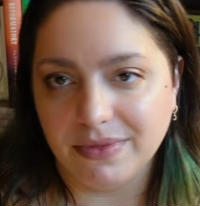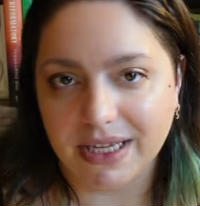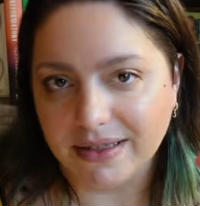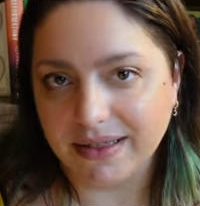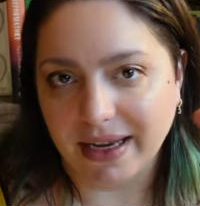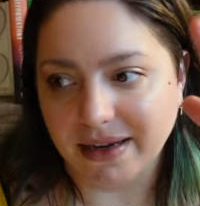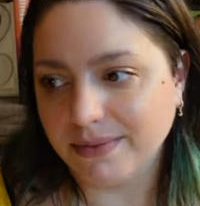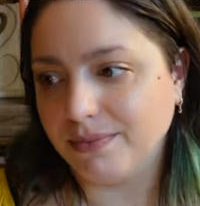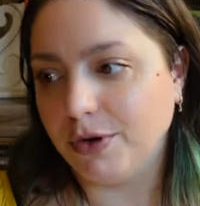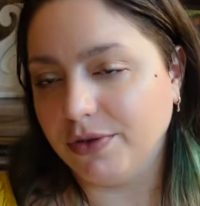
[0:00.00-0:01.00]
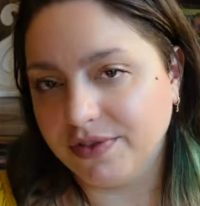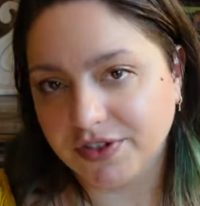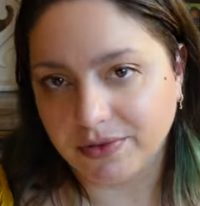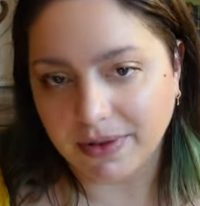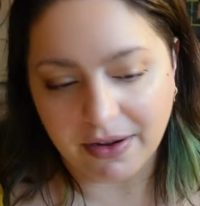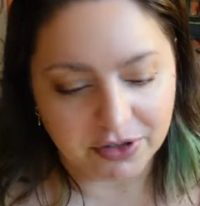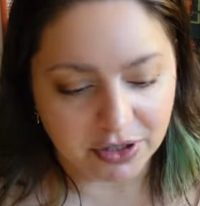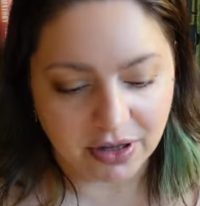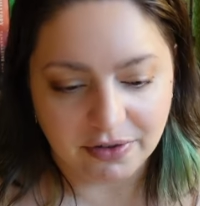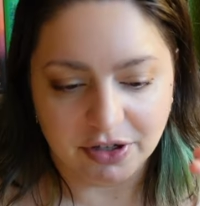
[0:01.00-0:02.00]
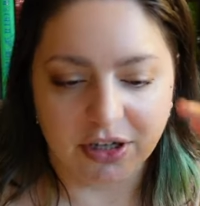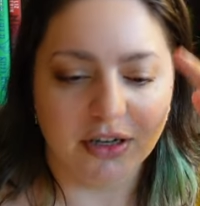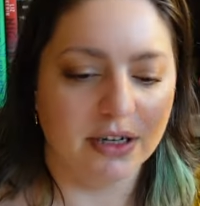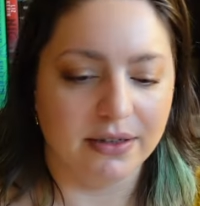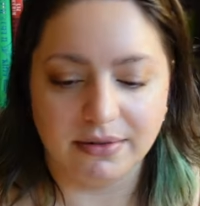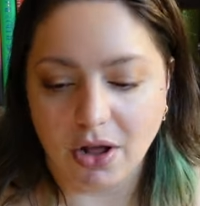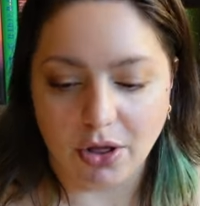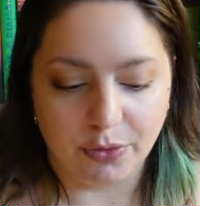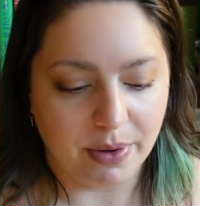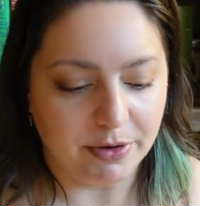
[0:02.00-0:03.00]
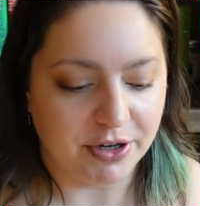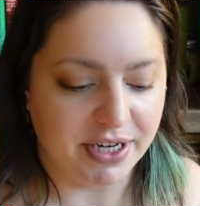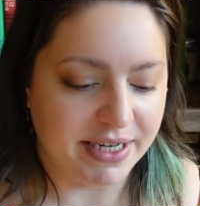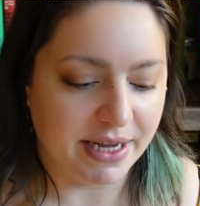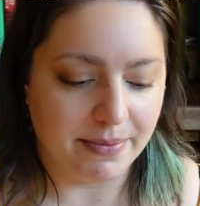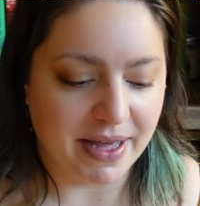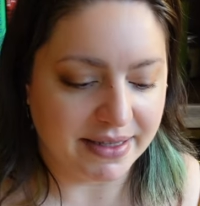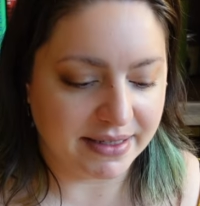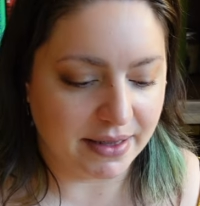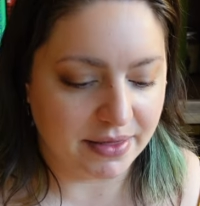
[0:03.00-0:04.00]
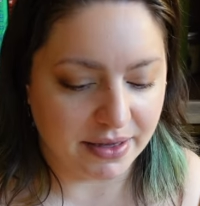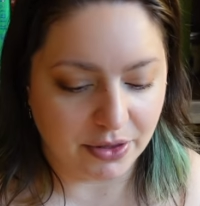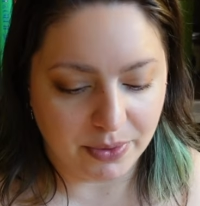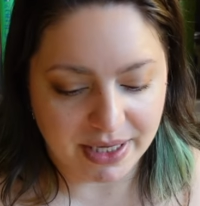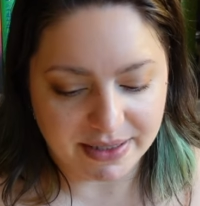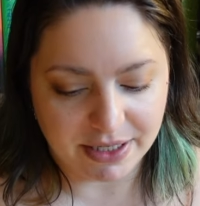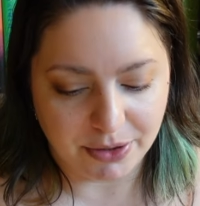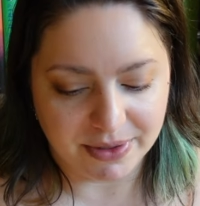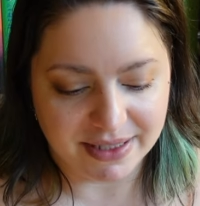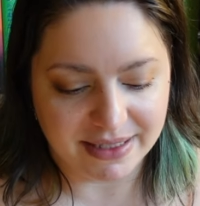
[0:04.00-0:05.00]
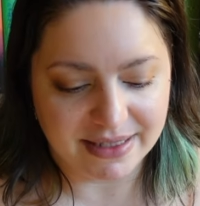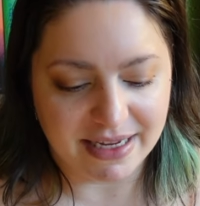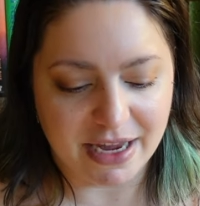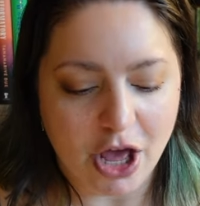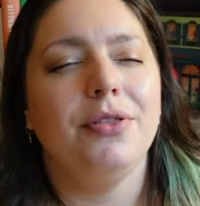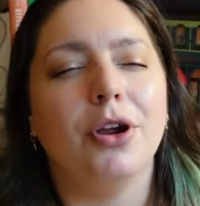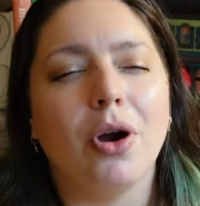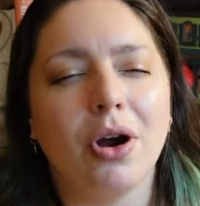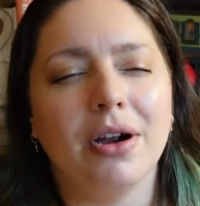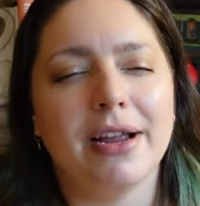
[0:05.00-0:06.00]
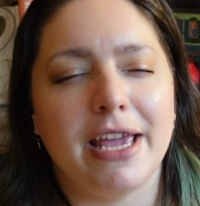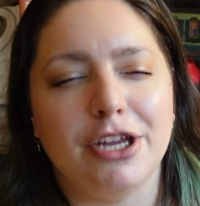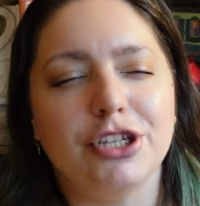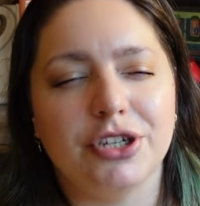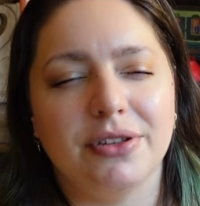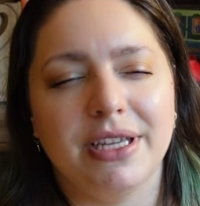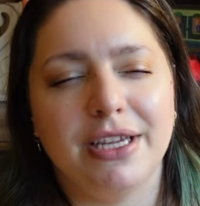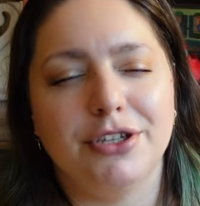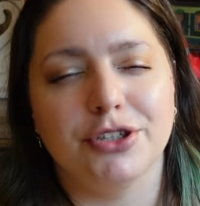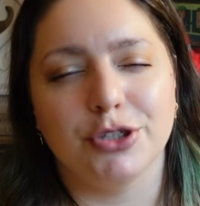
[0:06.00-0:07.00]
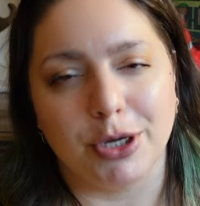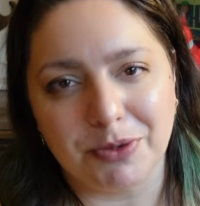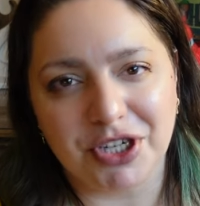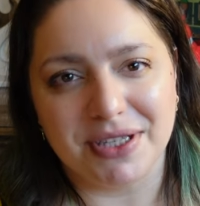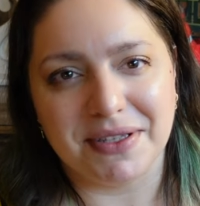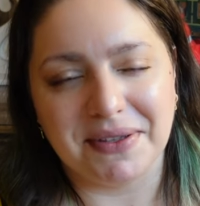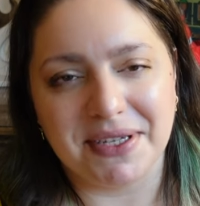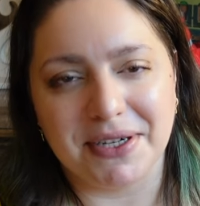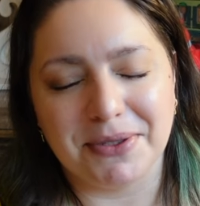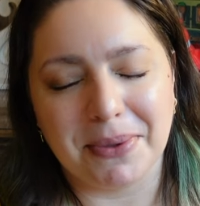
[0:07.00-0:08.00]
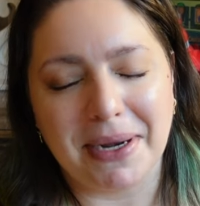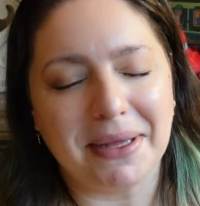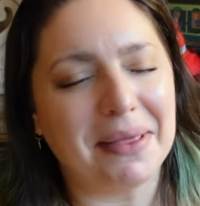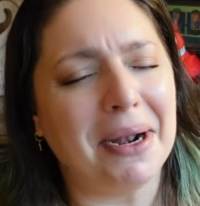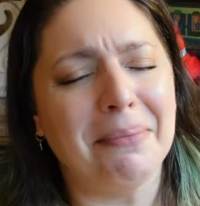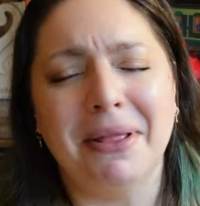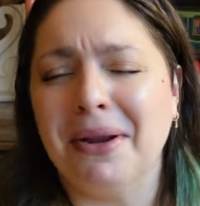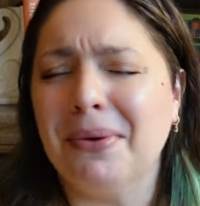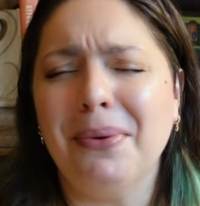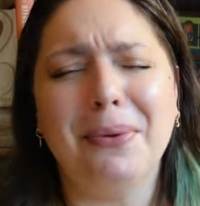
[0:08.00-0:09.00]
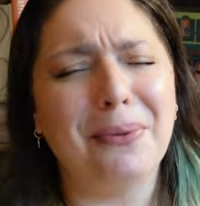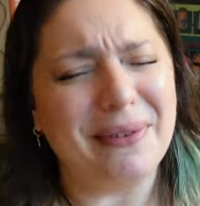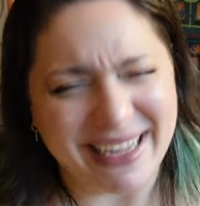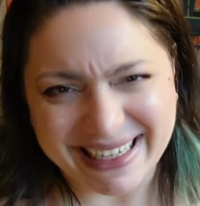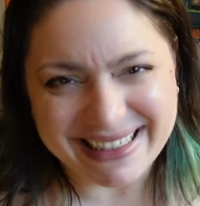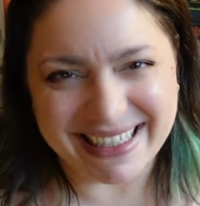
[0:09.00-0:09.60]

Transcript: He's like moves from lover to lover and all the women are into him. That's a thing that we continuously see. There are occasionally descriptions in Sarah's writing that I'm like, what?